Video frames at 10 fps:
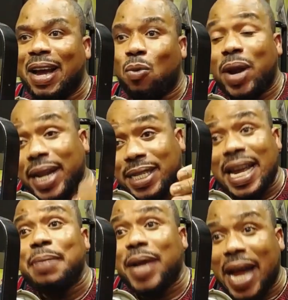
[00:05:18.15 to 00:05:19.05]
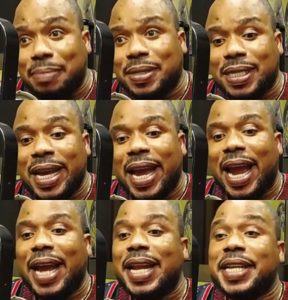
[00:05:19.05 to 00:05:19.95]
When the time comes
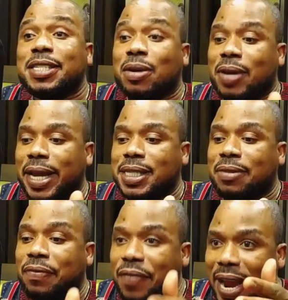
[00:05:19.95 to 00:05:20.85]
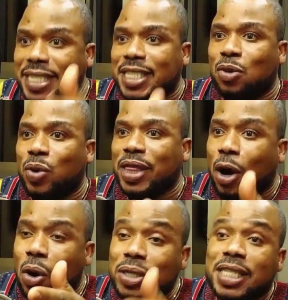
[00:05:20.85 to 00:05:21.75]
and he's faced with the
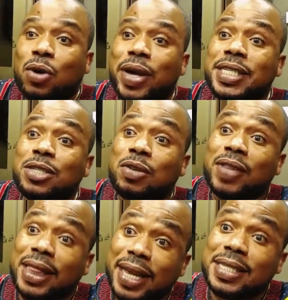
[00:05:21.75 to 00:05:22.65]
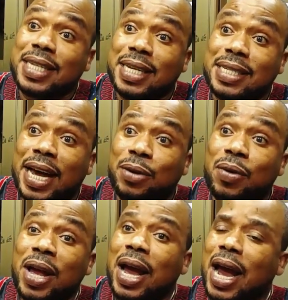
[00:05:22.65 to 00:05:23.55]
consequences of the things he has done,
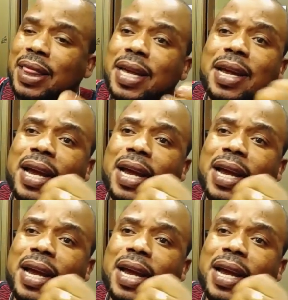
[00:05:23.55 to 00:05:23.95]
I think